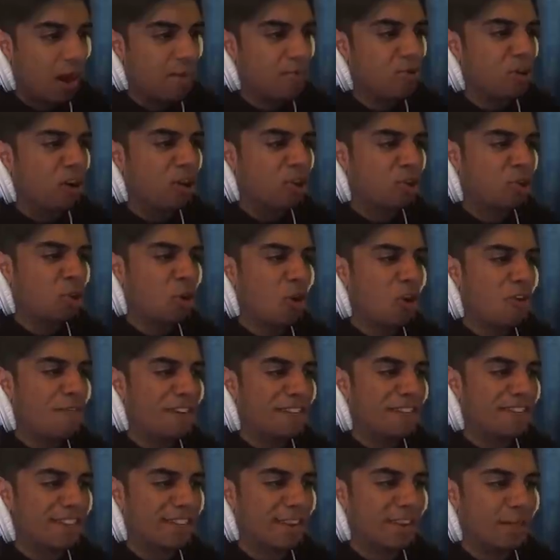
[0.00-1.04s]
I'm not sure
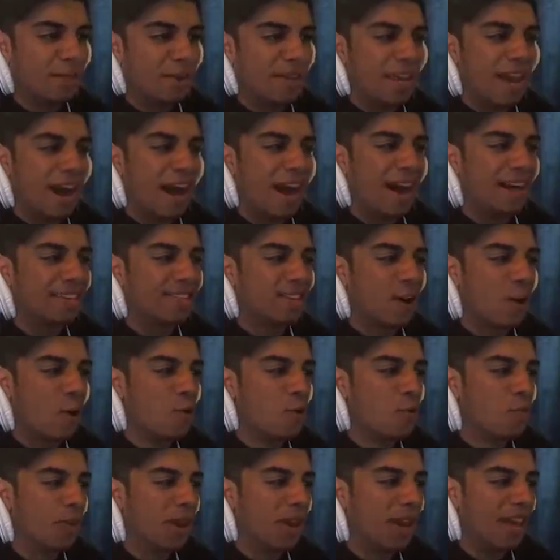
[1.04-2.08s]
if it's going to be as
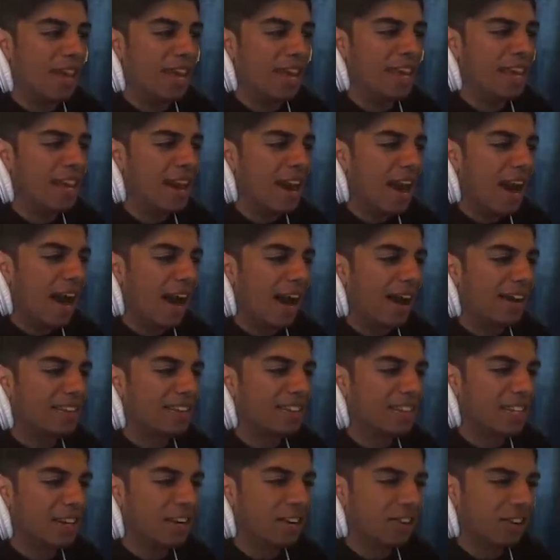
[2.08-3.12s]
OP
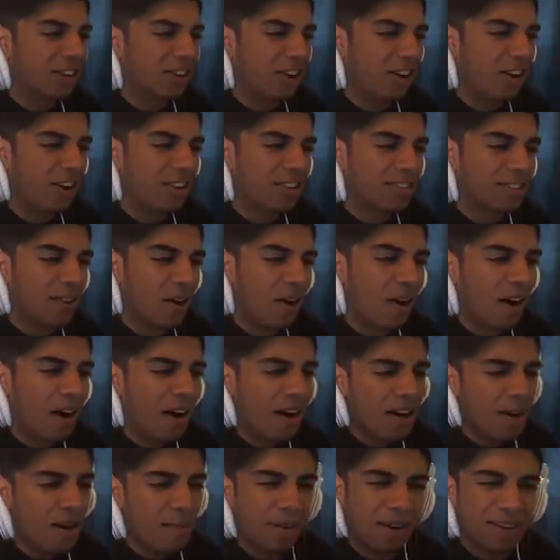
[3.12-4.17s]
as the other cars
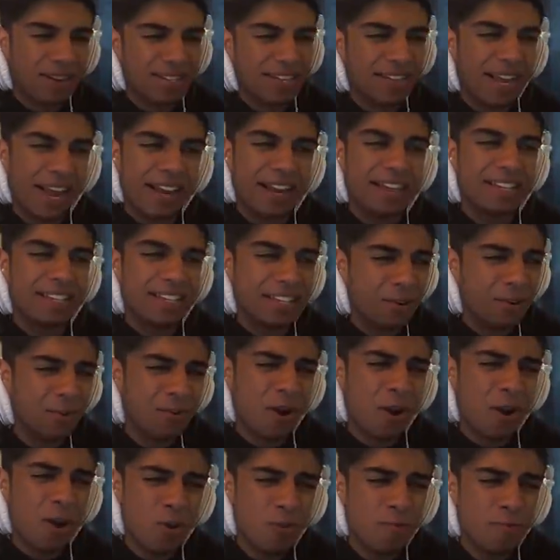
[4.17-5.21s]
are, because again, it's still
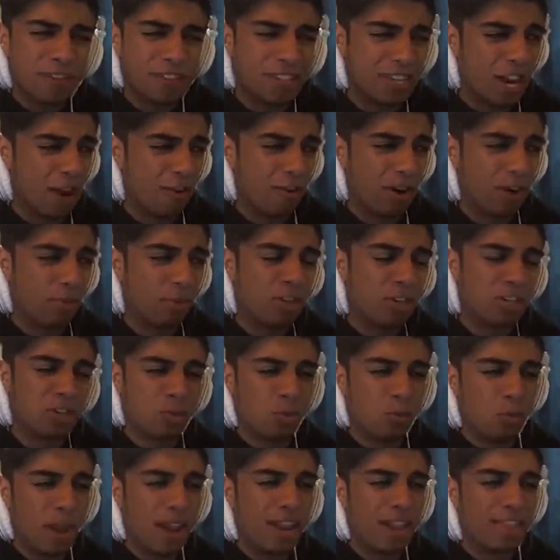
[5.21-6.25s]
not oversteering, which is
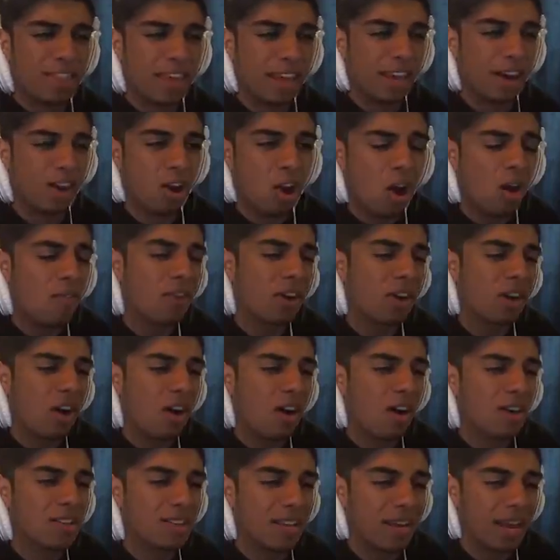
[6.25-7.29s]
a weird thing. A lot of the
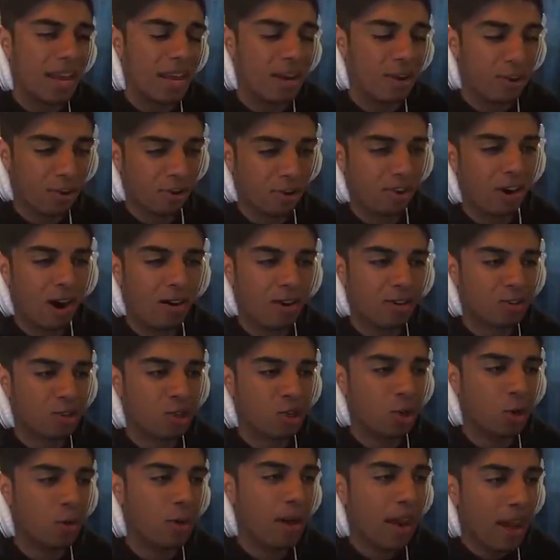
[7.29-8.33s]
cars in Underground
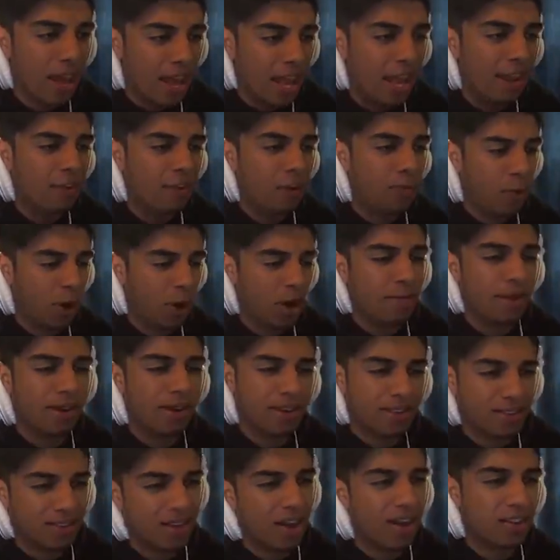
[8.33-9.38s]
2, if you put them
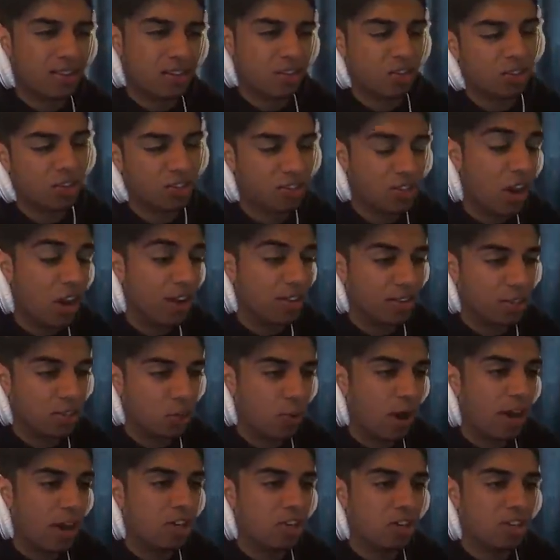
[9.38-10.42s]
in certain, certain
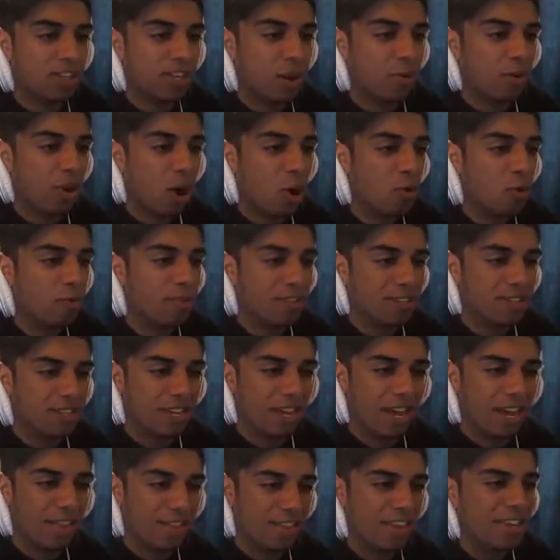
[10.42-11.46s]
situations, they would oversteer.